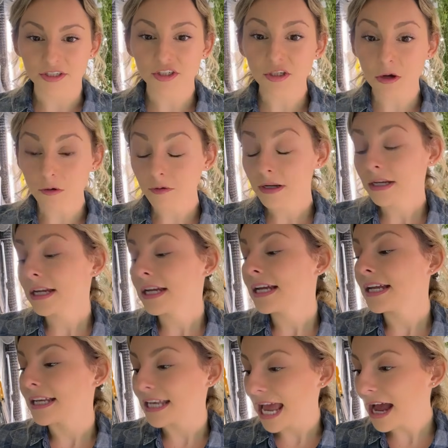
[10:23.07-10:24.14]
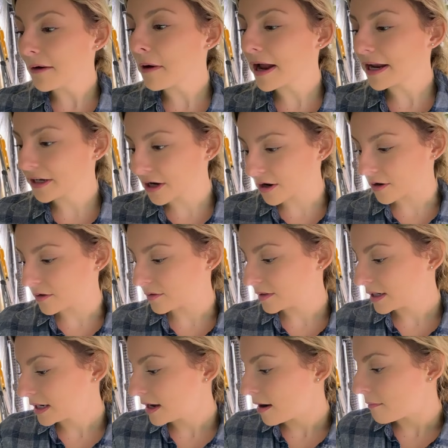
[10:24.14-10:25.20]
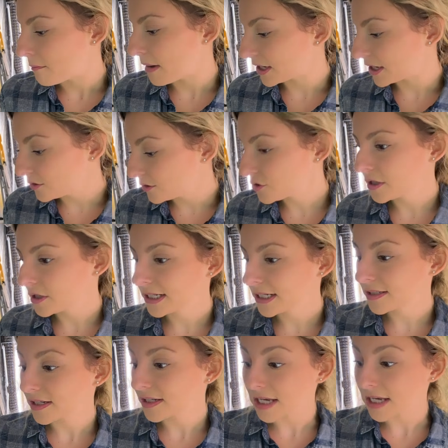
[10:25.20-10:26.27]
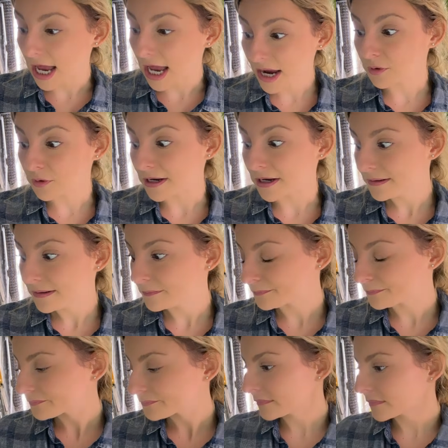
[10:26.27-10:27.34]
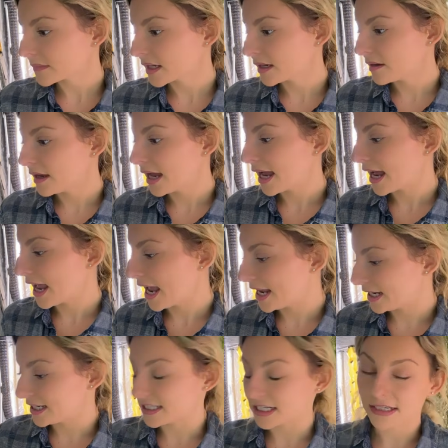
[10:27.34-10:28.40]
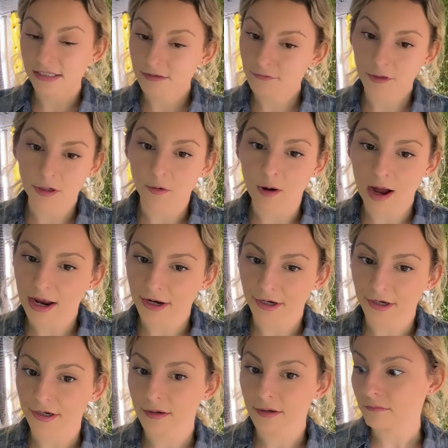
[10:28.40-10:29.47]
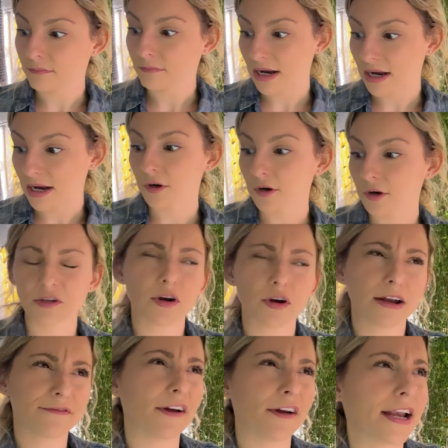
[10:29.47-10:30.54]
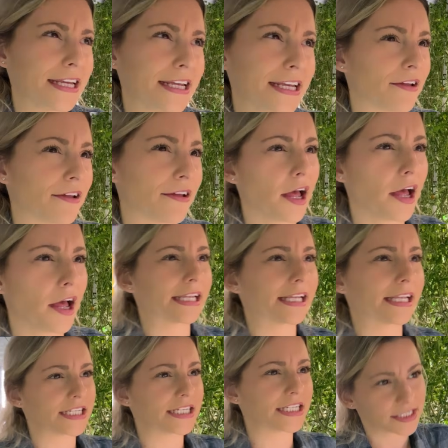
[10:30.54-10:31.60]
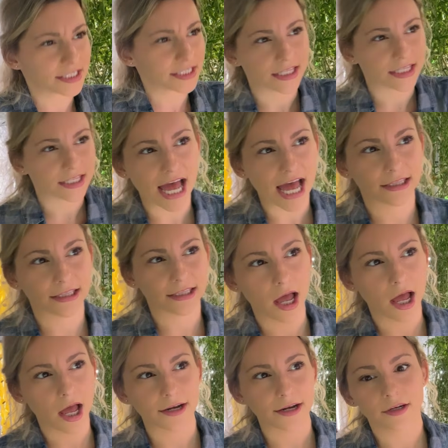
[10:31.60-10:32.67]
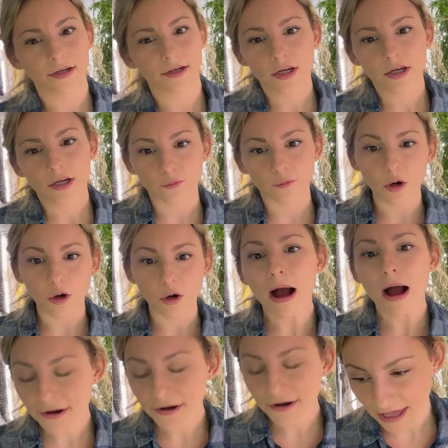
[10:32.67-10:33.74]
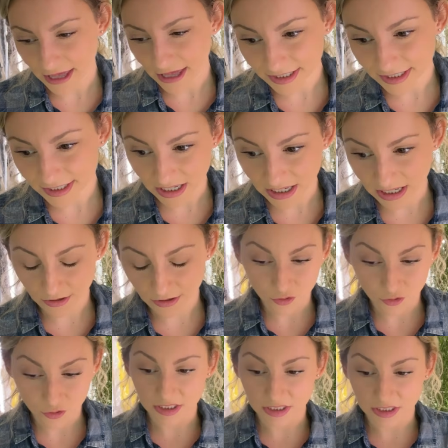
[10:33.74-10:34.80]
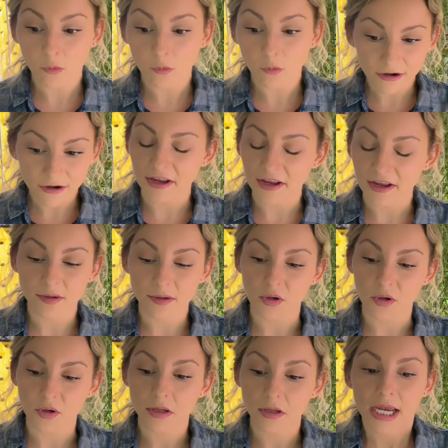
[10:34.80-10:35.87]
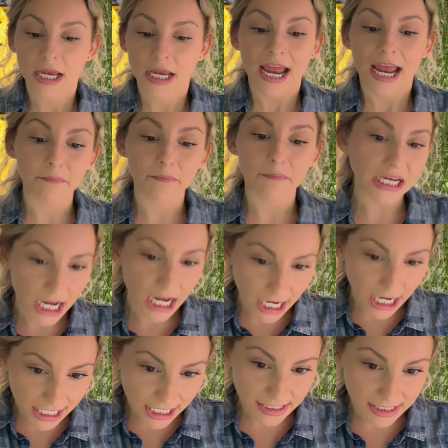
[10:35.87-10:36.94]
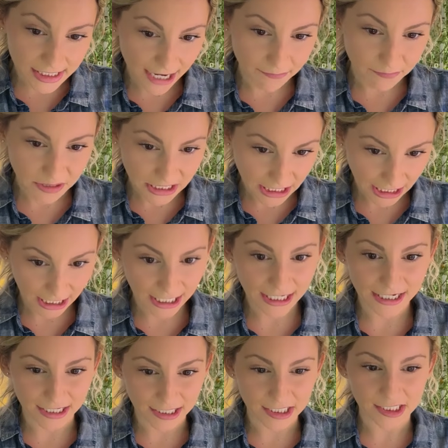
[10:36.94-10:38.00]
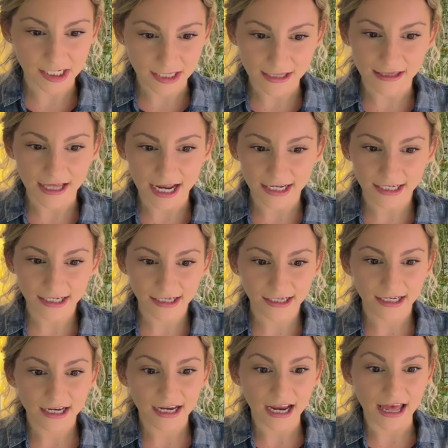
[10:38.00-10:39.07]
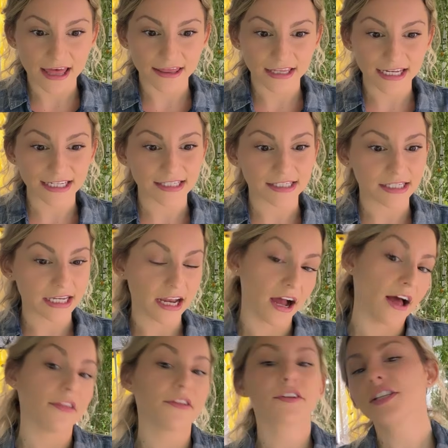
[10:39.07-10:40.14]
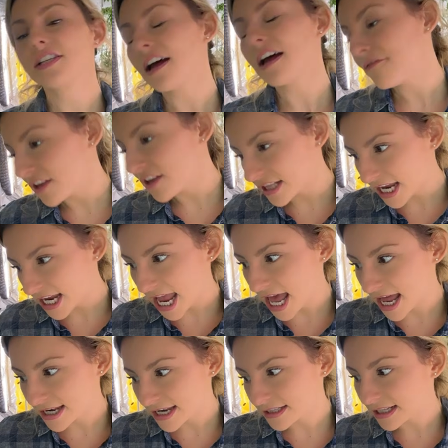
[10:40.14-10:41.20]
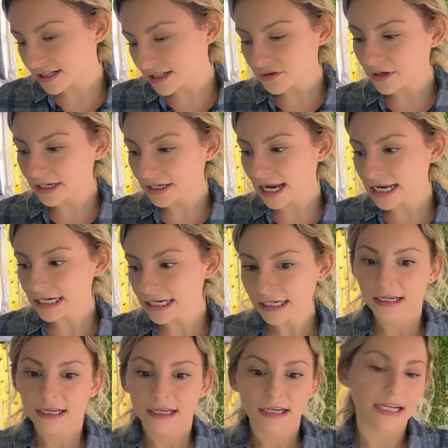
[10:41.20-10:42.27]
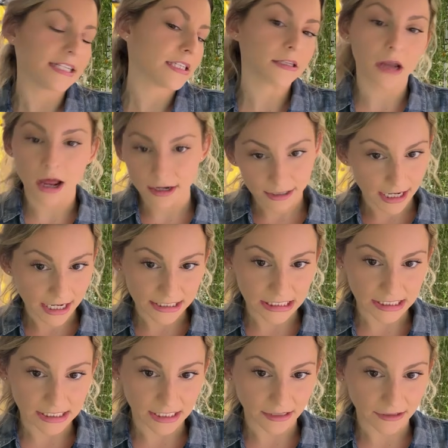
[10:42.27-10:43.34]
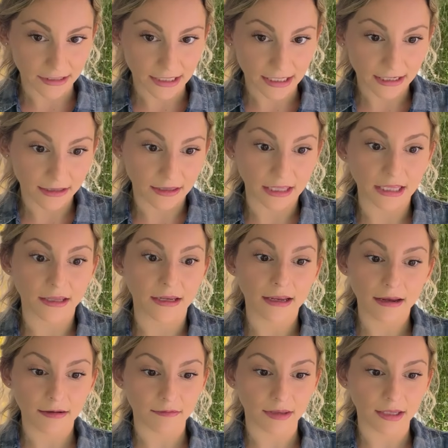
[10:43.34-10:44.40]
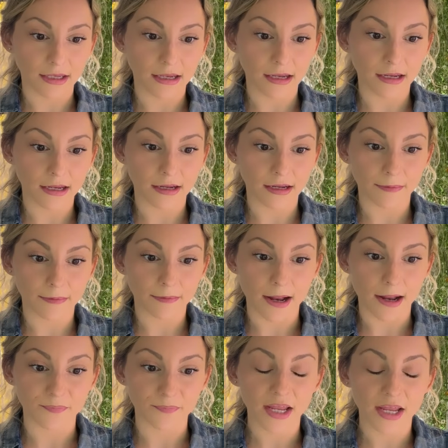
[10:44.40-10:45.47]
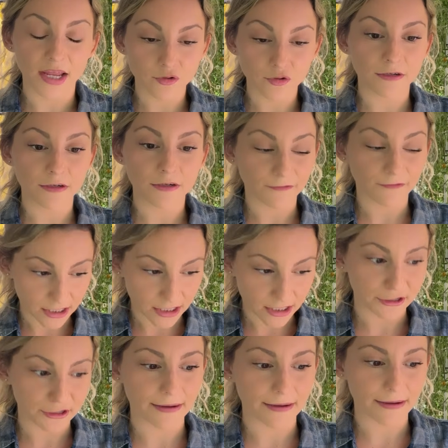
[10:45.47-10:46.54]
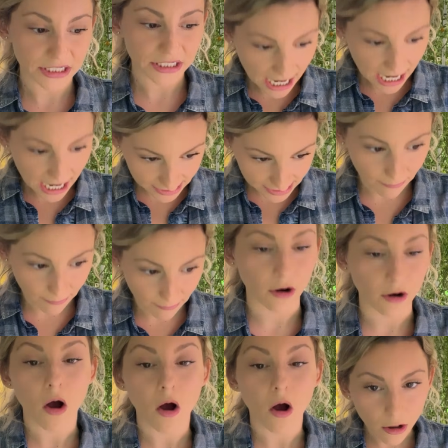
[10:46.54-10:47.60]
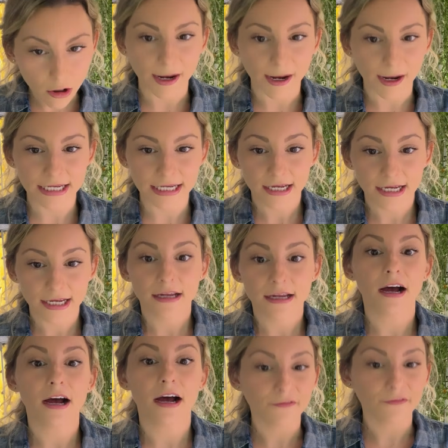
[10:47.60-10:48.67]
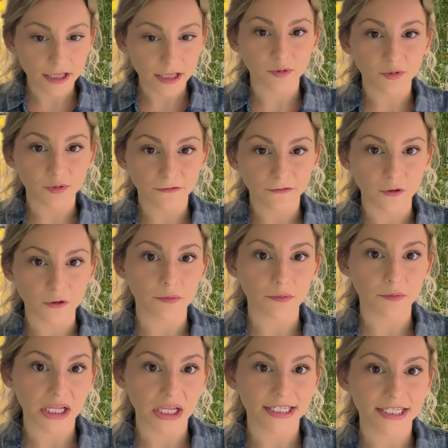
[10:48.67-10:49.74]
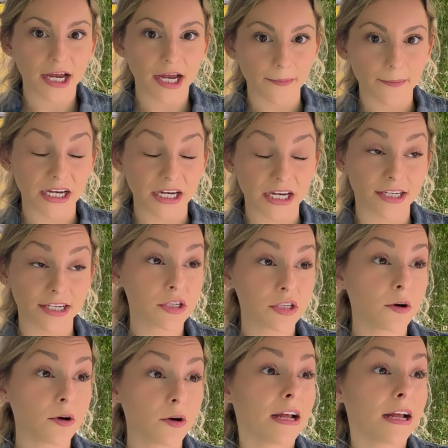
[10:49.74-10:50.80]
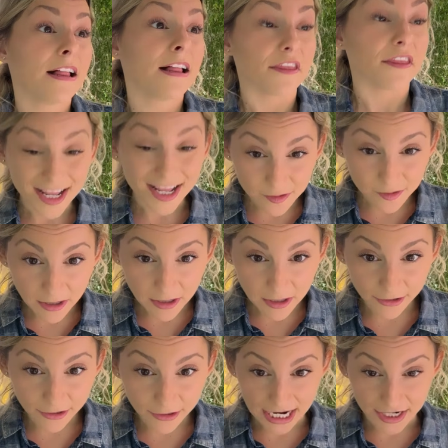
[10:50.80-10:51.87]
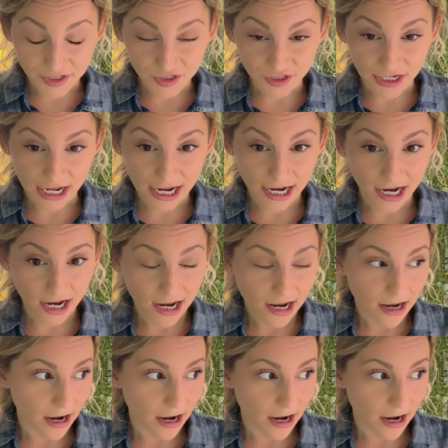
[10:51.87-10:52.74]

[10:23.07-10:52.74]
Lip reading: So now I know my nutrients is a hybrid, and it doesn't require microbes. I tried finding it online, like, does that line require that to make the nutrients more available? And because the NPK is synthetic and it's the other stuff that they add in that's organic, it's not necessary. The nitrogen, phosphorus, and potassium are already available for the plant to uptake. So that's what I learned yesterday.